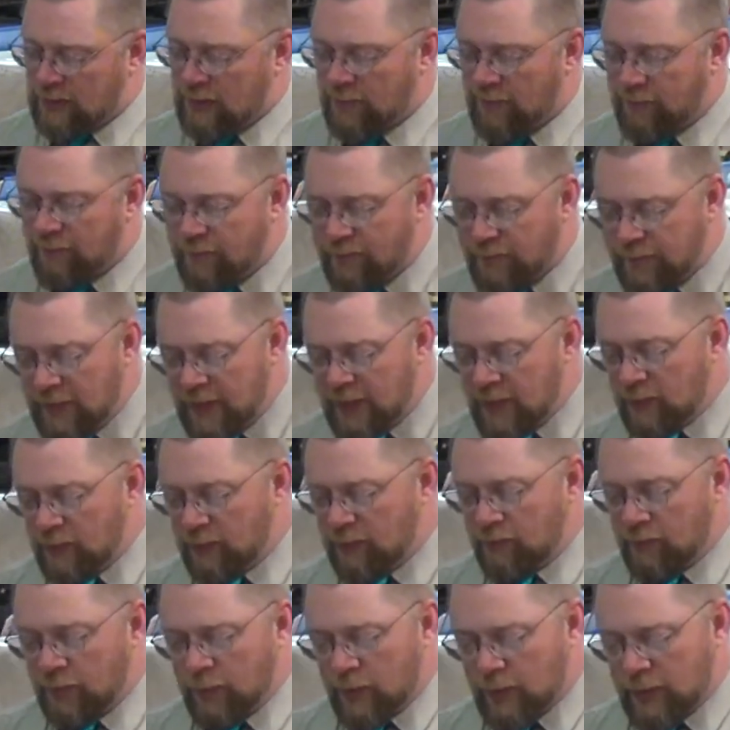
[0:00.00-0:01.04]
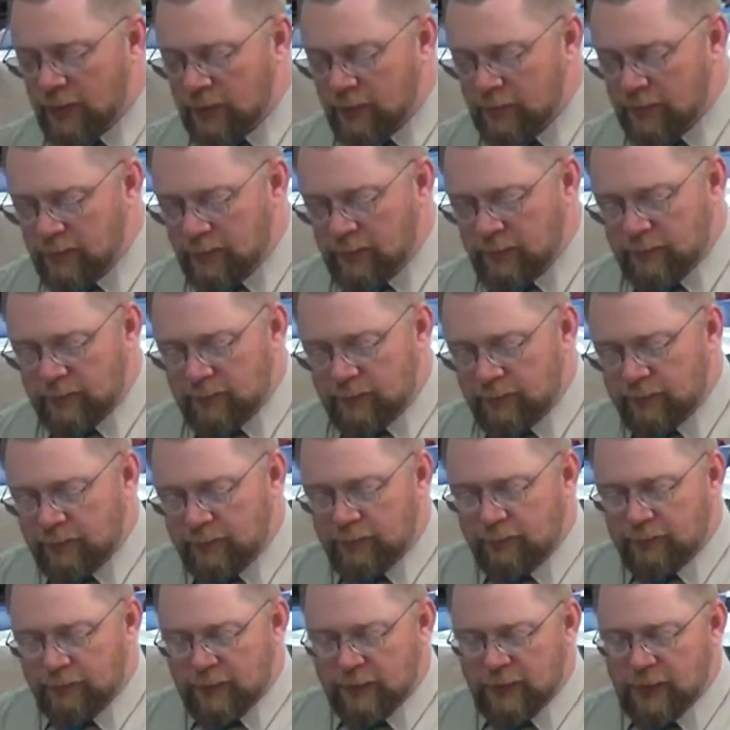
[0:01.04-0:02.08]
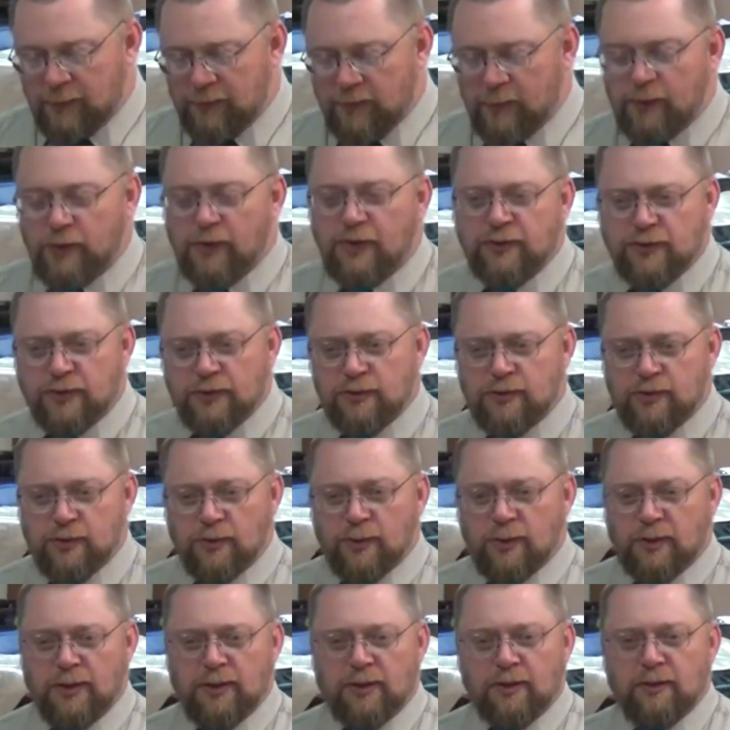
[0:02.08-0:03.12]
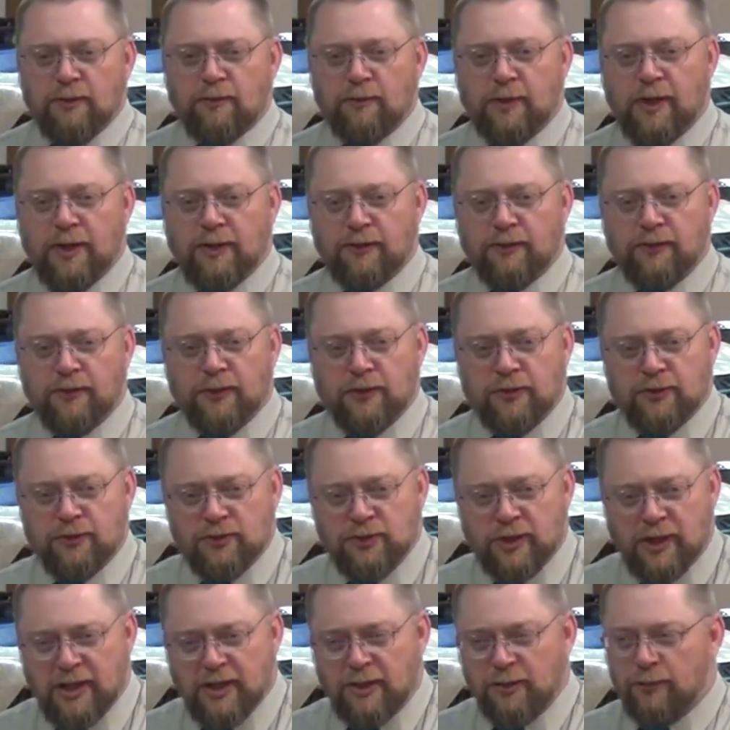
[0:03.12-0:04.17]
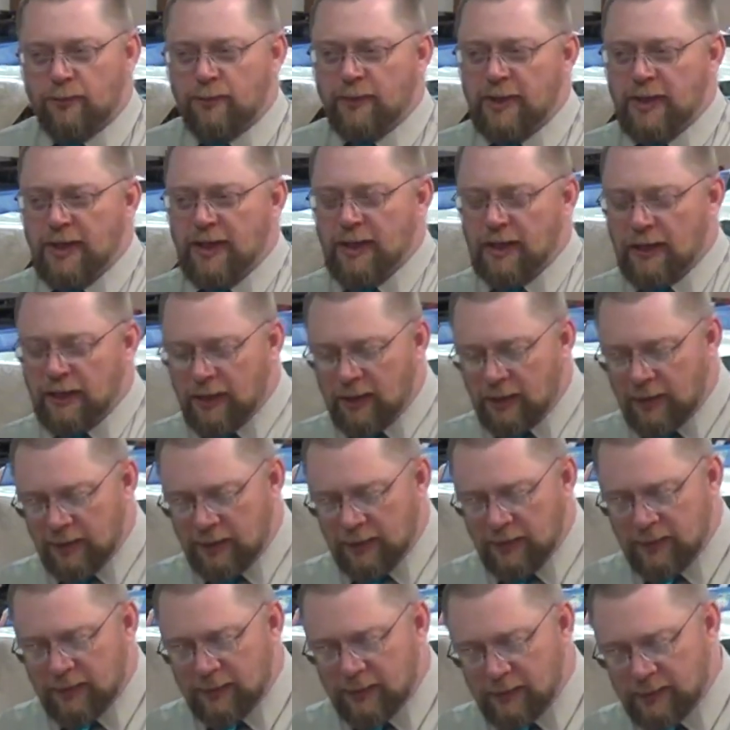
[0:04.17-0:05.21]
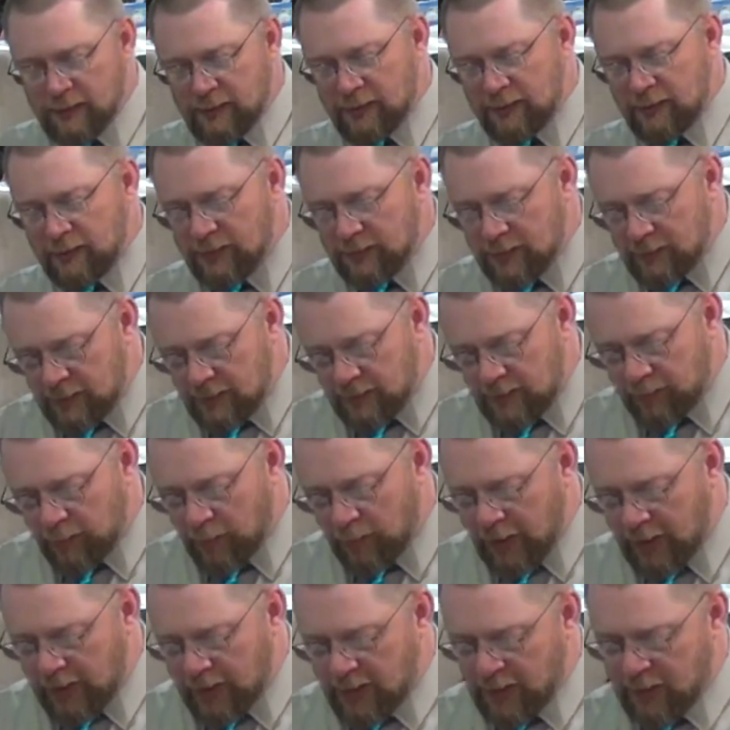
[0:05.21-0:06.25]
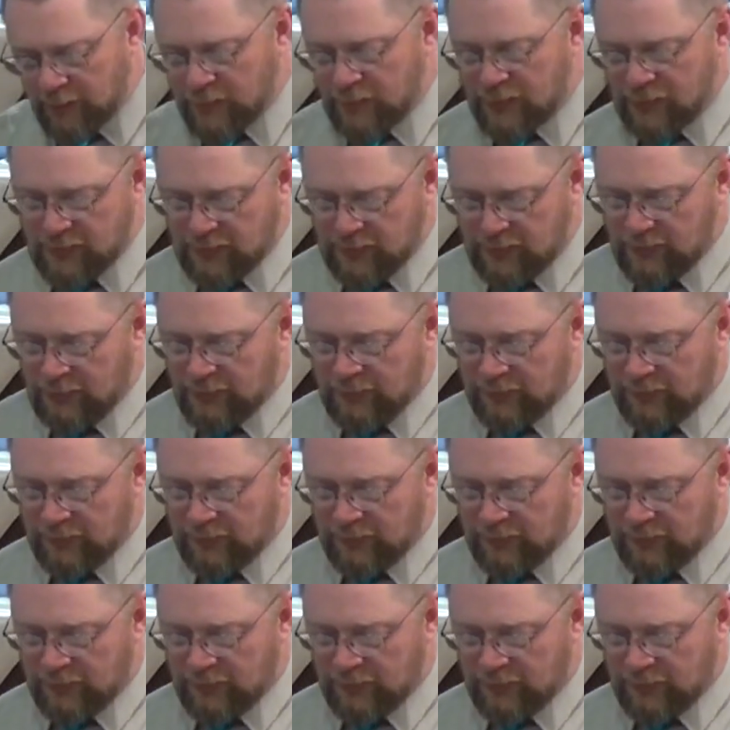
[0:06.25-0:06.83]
the feel for it if you listen to it rather than try to read the breakups.